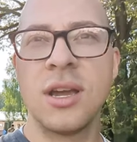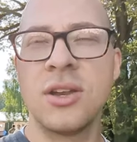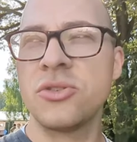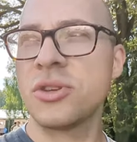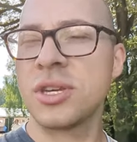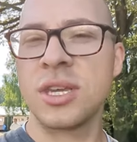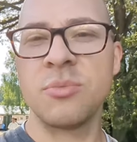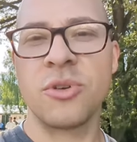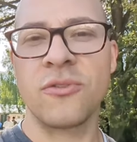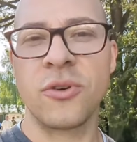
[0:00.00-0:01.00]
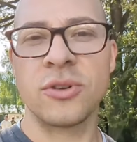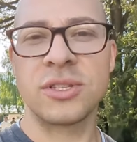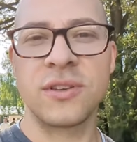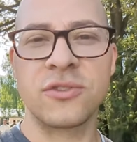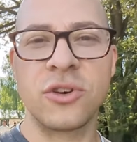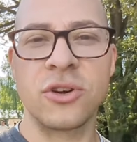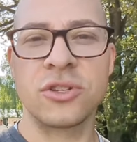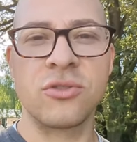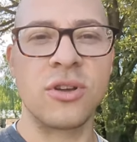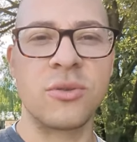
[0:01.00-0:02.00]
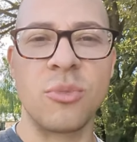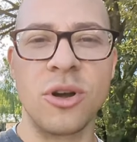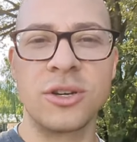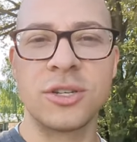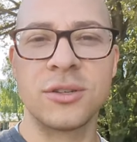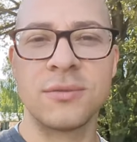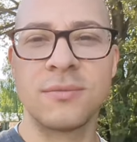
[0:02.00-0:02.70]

and you can keep your phone and stuff charged throughout the march.